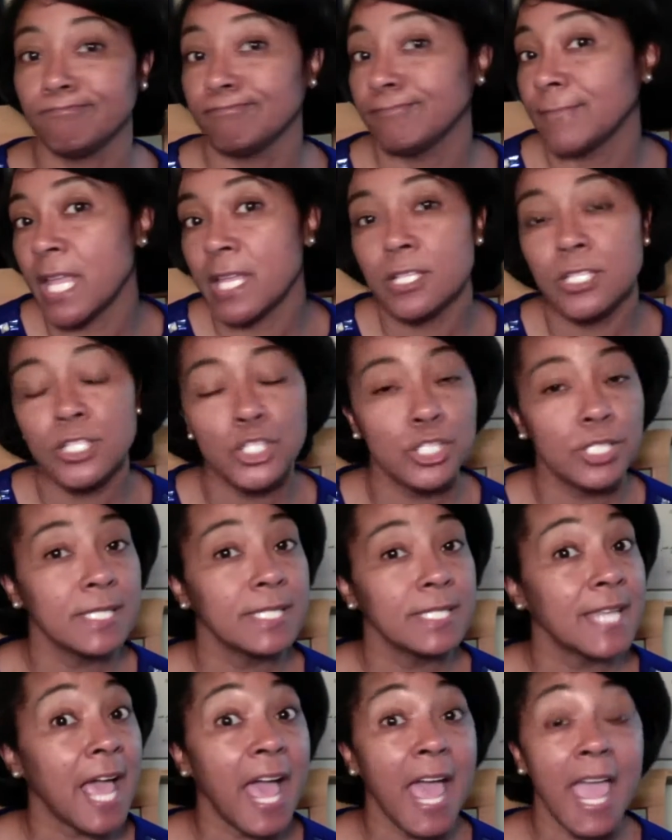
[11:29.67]
And
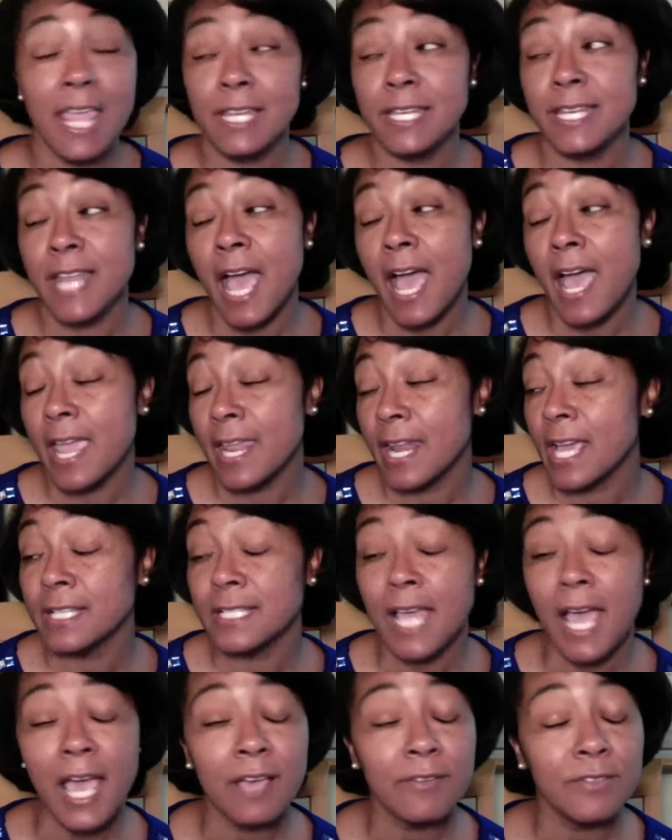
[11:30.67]
I
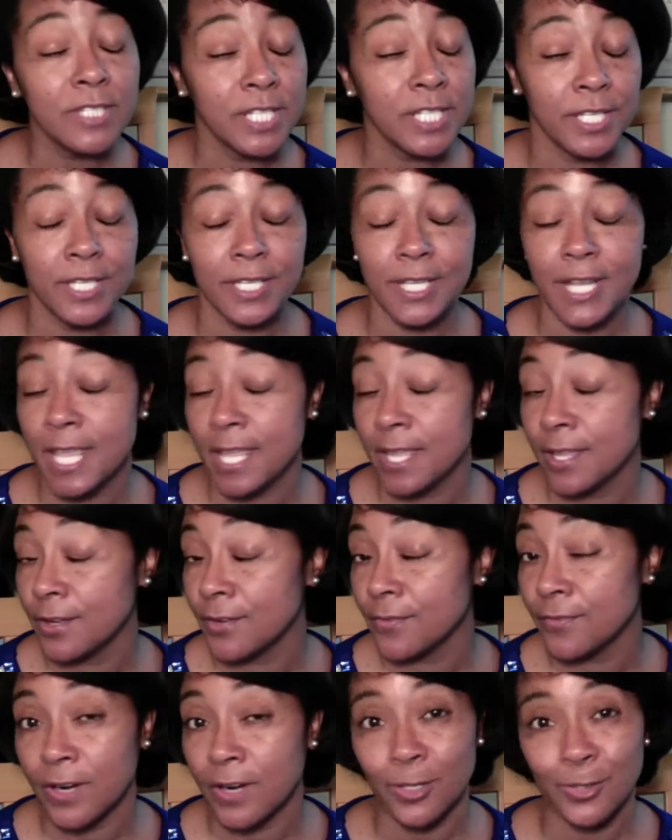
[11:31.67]
dived in head
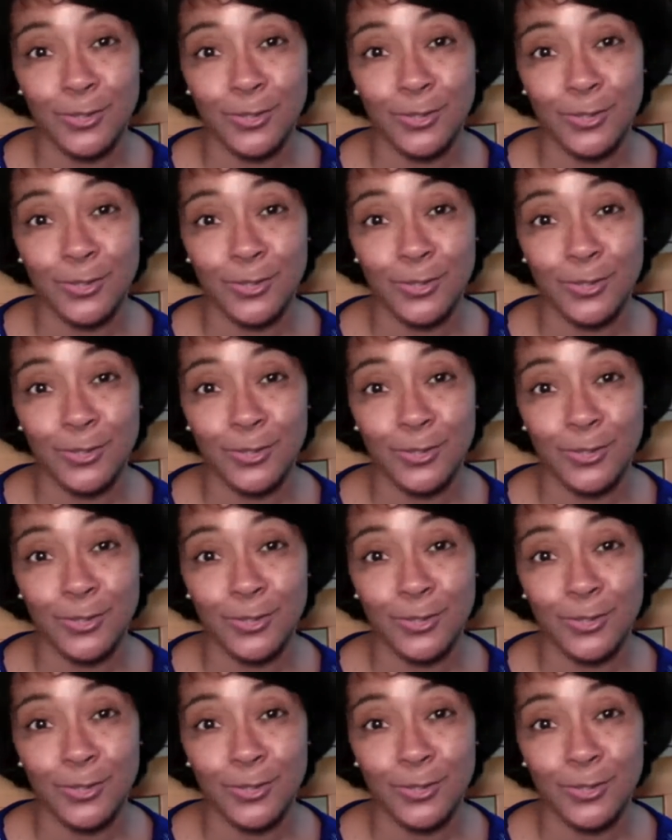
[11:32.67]
first.